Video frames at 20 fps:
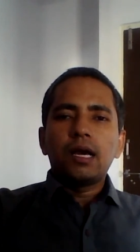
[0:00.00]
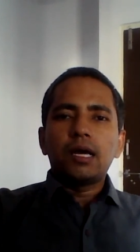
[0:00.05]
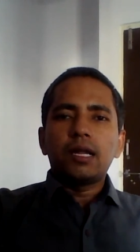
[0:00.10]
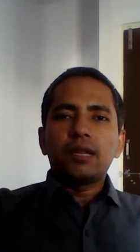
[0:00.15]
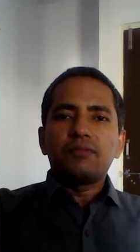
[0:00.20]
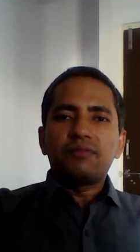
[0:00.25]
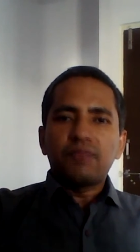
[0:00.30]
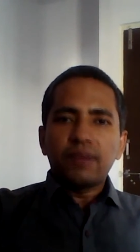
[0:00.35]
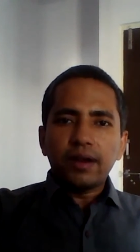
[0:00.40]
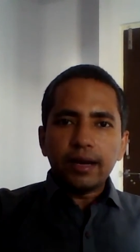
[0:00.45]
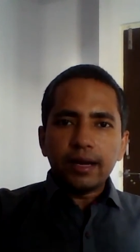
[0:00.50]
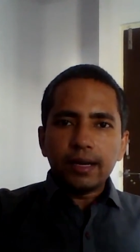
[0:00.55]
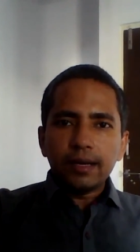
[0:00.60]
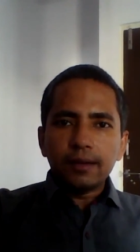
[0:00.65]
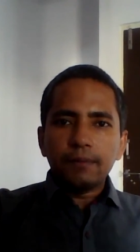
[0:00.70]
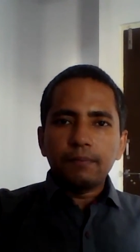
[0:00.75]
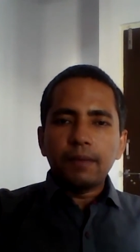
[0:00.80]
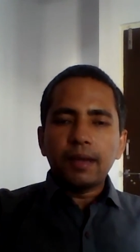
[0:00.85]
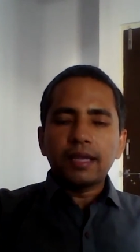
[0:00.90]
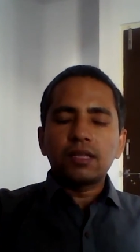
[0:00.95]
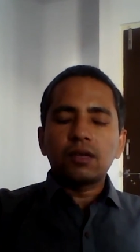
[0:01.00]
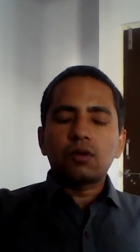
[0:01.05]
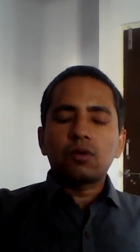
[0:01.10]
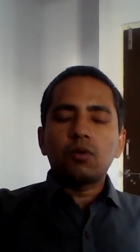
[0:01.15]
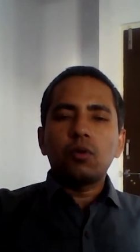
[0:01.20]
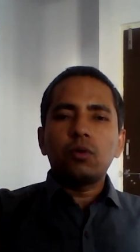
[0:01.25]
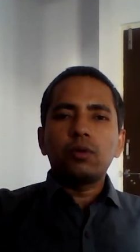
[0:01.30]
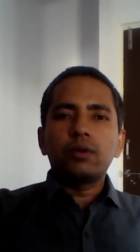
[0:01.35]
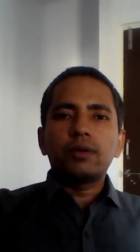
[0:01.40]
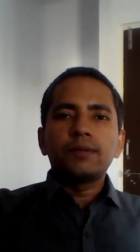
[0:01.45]
referred by the
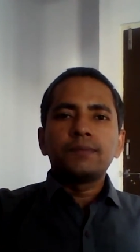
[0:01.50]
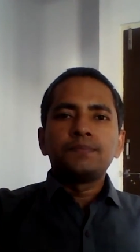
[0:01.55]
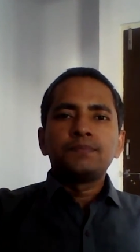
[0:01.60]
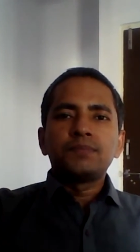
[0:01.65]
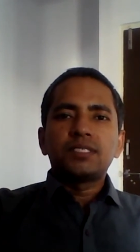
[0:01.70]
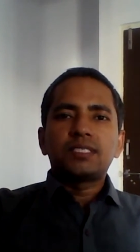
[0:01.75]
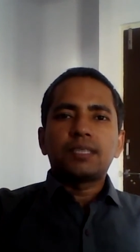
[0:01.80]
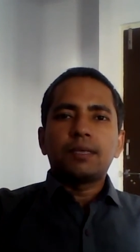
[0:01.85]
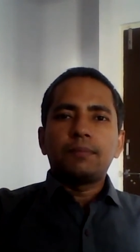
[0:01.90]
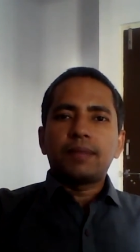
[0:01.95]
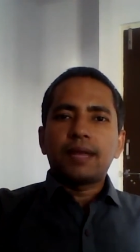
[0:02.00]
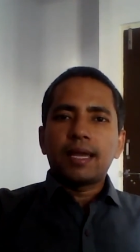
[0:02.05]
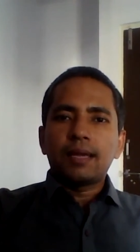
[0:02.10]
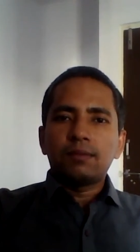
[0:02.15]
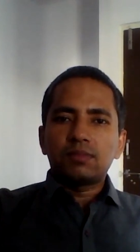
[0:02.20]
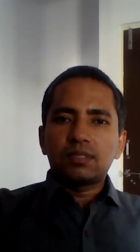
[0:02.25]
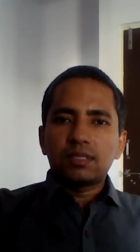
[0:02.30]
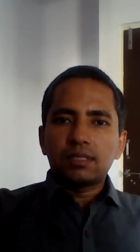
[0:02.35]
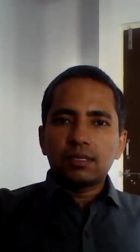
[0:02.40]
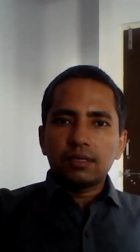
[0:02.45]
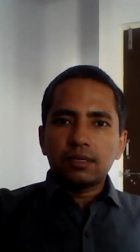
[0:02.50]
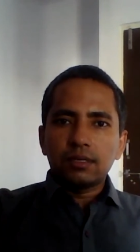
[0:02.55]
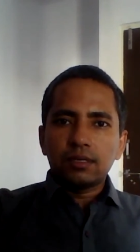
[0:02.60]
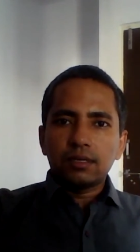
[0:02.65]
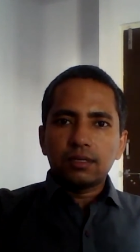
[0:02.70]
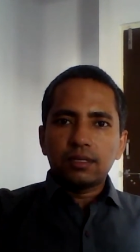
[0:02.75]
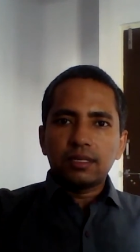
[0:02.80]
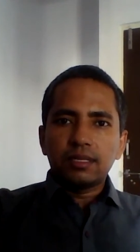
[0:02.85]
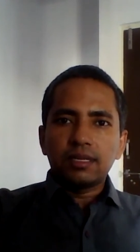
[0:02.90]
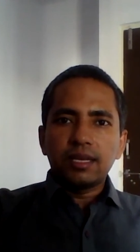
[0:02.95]
court, sometimes
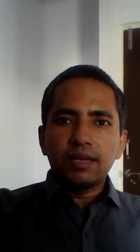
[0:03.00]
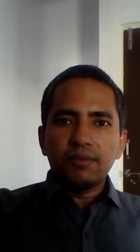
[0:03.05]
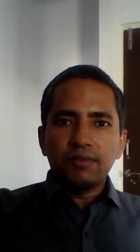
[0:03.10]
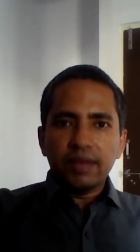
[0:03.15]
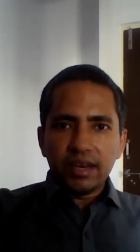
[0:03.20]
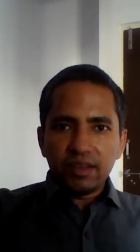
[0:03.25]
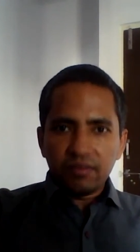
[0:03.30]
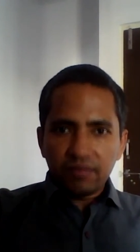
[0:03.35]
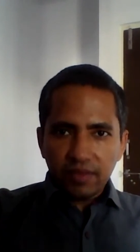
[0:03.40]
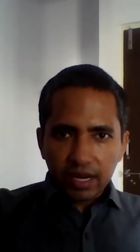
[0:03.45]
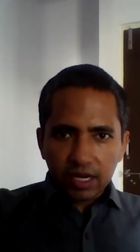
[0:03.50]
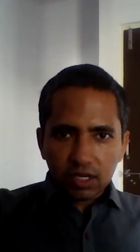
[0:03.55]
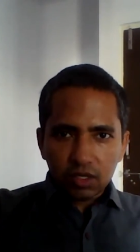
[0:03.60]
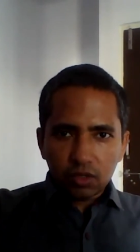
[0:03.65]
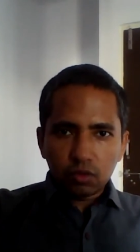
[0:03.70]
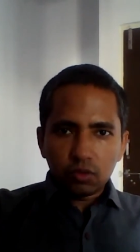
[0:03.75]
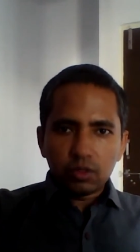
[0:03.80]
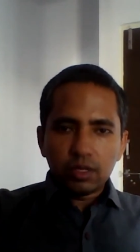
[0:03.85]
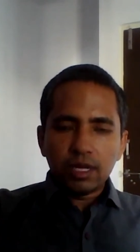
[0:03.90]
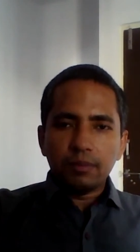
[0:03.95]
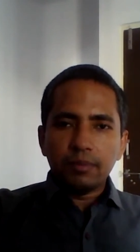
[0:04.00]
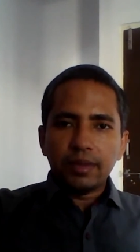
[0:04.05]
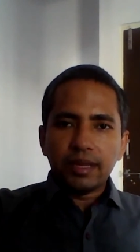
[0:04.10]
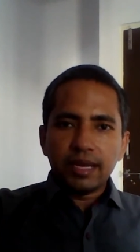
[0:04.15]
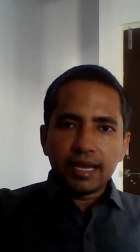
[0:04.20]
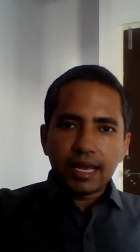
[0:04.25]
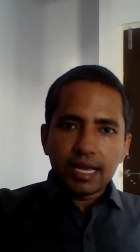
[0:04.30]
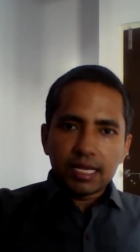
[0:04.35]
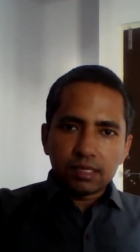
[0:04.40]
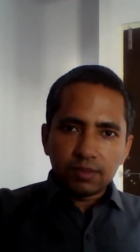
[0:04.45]
given effect to, their
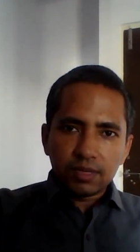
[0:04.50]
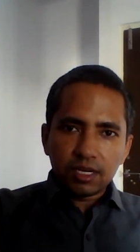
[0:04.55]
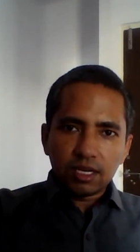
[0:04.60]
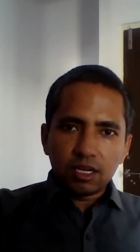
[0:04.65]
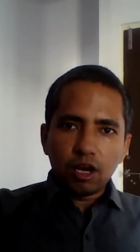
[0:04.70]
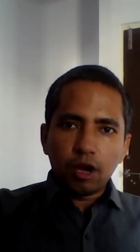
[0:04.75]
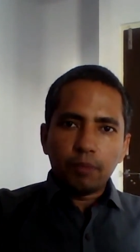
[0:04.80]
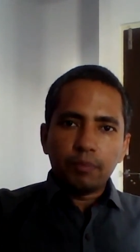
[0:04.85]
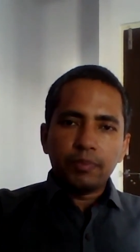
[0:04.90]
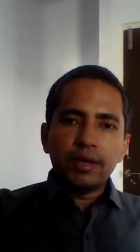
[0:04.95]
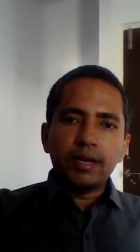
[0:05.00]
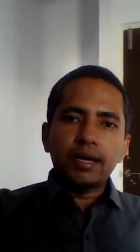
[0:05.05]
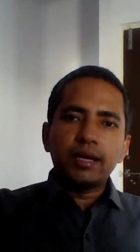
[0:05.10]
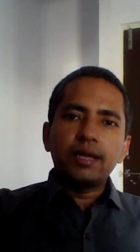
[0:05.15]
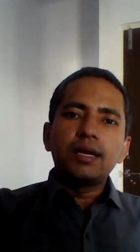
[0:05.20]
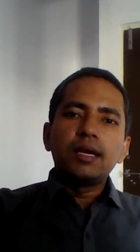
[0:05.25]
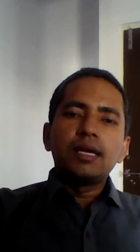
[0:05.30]
meaning has been adopted,